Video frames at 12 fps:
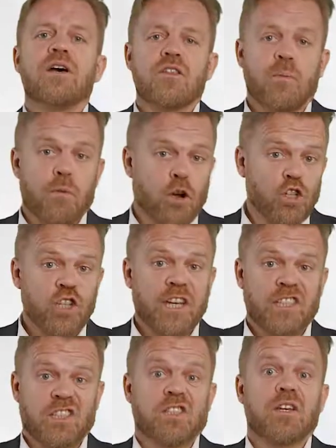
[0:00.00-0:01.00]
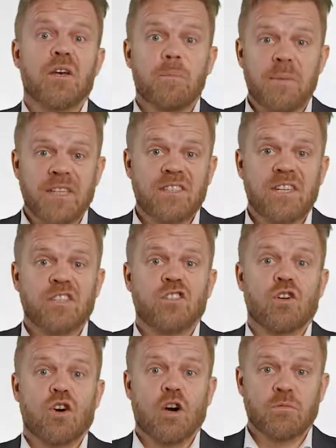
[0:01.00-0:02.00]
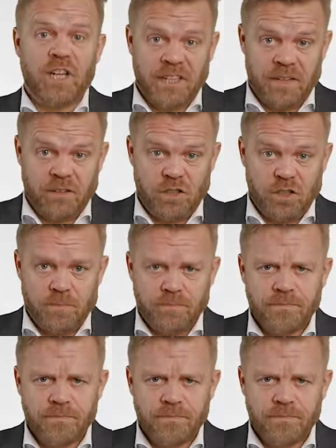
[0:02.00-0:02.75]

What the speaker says: the project's business objectives.